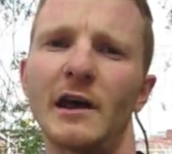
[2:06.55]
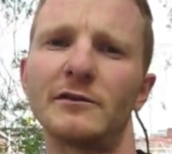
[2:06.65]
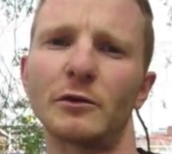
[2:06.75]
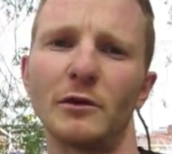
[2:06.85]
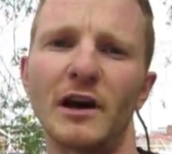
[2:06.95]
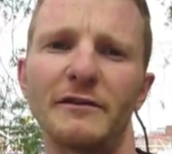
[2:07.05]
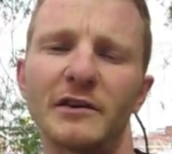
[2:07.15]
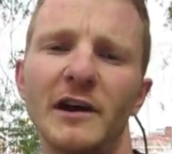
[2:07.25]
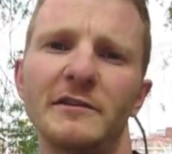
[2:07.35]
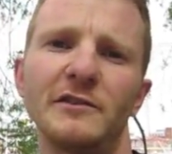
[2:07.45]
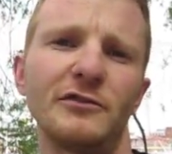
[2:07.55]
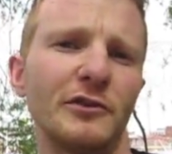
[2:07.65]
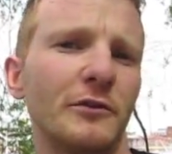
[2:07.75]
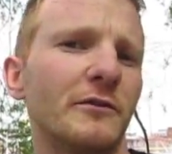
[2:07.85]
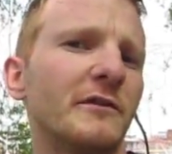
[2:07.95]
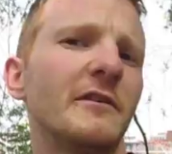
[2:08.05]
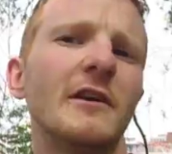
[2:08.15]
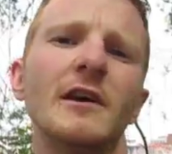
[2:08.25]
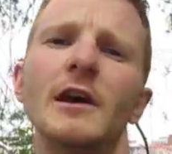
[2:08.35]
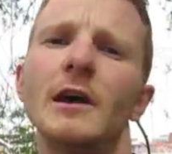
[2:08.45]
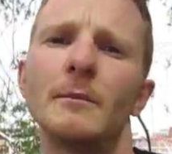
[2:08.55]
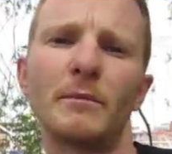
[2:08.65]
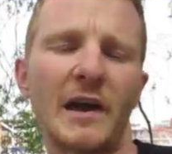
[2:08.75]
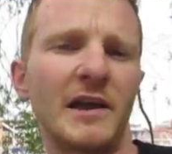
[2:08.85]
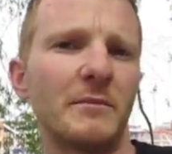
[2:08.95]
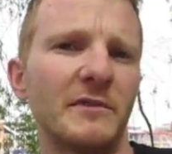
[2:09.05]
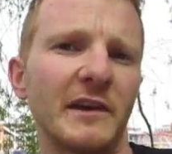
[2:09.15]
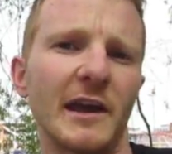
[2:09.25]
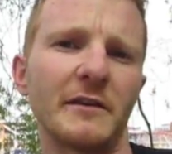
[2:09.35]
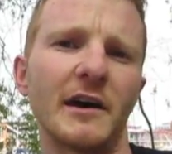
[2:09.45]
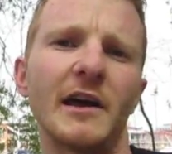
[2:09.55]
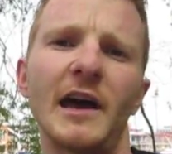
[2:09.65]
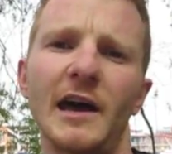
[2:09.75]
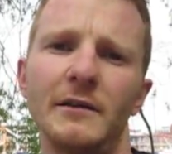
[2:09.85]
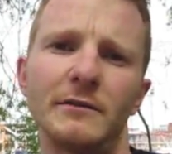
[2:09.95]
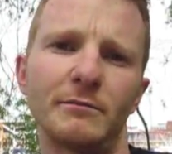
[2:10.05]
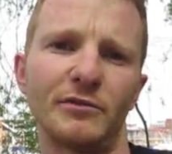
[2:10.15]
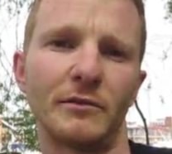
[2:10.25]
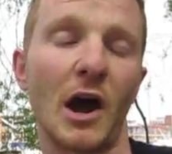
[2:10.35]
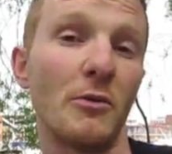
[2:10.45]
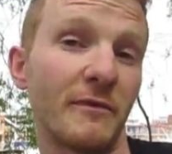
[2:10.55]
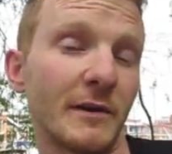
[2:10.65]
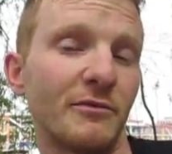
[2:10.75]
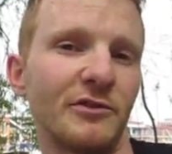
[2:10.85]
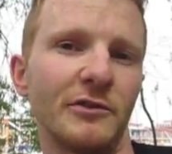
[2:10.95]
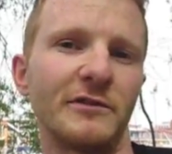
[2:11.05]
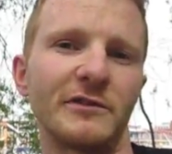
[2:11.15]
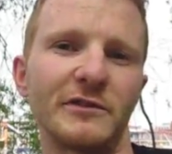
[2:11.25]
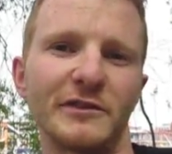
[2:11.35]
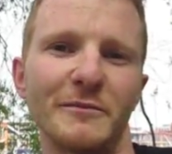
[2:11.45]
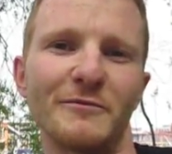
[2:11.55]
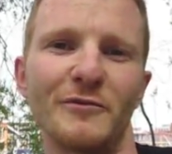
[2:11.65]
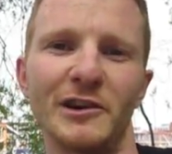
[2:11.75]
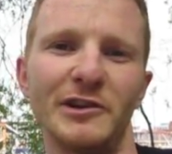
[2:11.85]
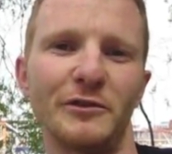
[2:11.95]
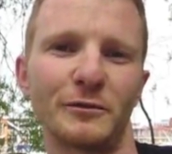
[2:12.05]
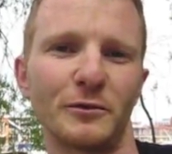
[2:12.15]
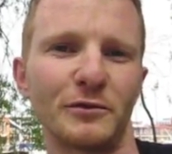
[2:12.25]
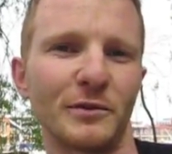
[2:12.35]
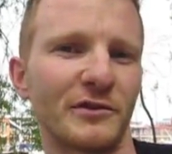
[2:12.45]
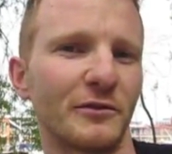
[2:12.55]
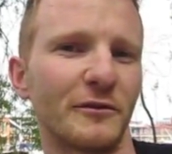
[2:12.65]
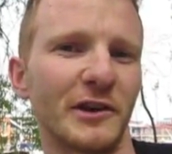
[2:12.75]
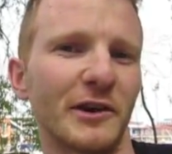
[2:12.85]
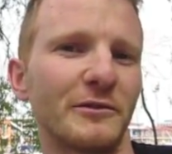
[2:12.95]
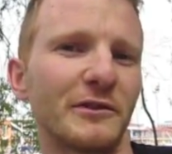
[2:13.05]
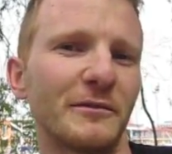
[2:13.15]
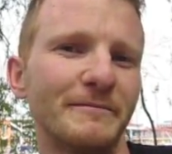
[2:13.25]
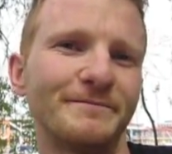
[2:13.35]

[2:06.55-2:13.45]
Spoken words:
School of Life Sciences students, pair them together and hopefully produce some really useful tuitional videos.